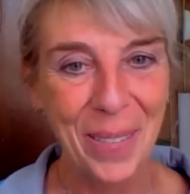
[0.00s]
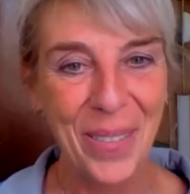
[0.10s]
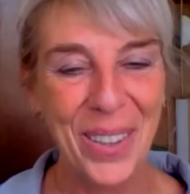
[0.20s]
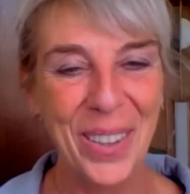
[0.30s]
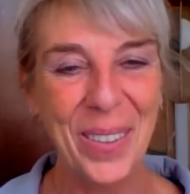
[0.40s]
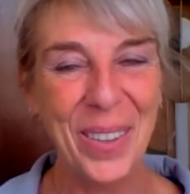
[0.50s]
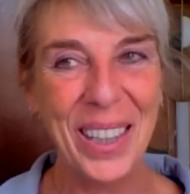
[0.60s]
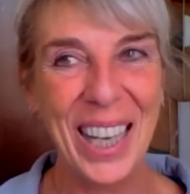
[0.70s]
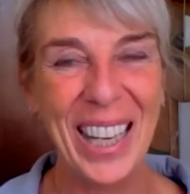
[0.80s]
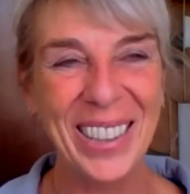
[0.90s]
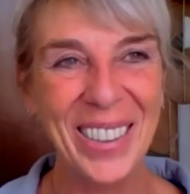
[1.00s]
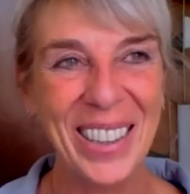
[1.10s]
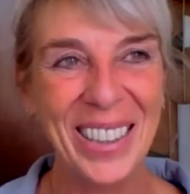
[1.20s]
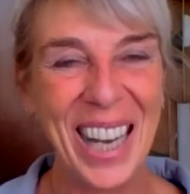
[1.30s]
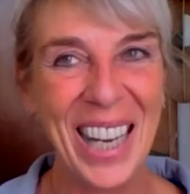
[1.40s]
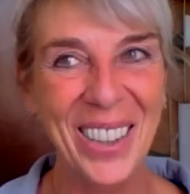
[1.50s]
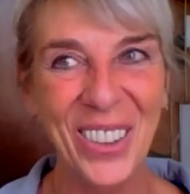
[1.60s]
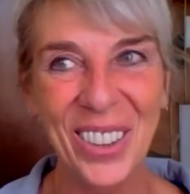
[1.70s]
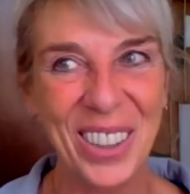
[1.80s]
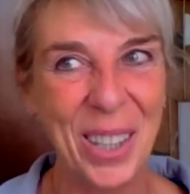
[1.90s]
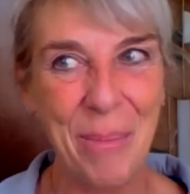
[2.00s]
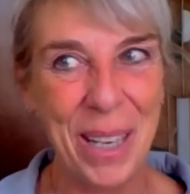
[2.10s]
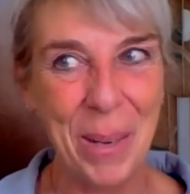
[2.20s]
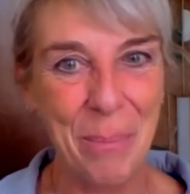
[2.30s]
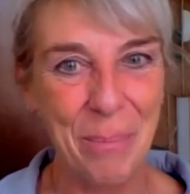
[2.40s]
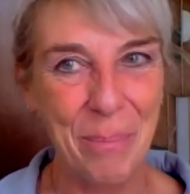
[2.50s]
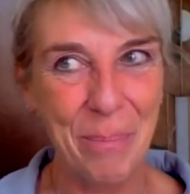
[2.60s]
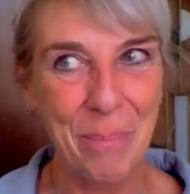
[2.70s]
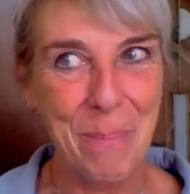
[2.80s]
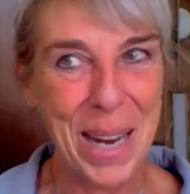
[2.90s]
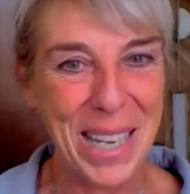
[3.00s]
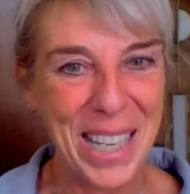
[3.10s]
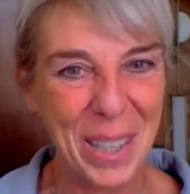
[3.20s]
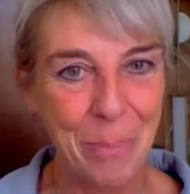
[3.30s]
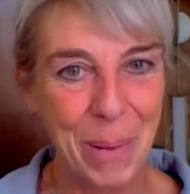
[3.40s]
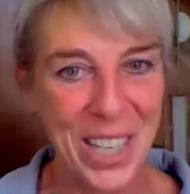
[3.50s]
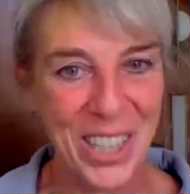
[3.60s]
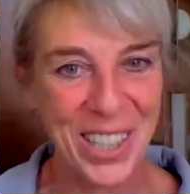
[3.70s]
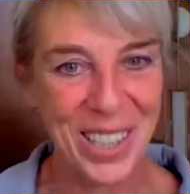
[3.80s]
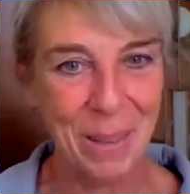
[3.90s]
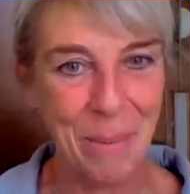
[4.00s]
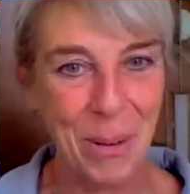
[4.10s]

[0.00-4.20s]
but I don't see many manic patients.